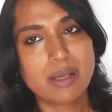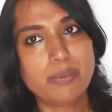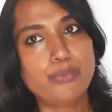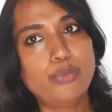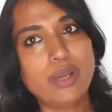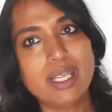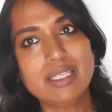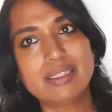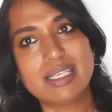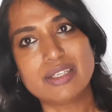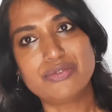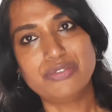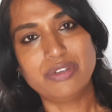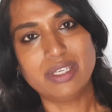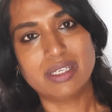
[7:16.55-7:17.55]
break that
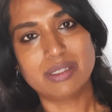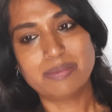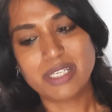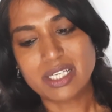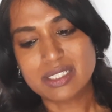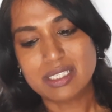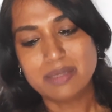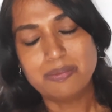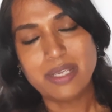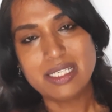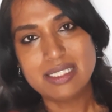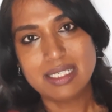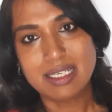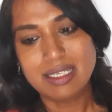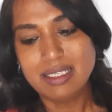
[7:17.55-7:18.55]
fear, because it
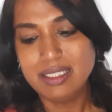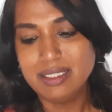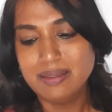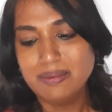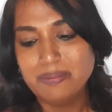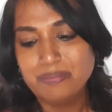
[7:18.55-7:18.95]
basically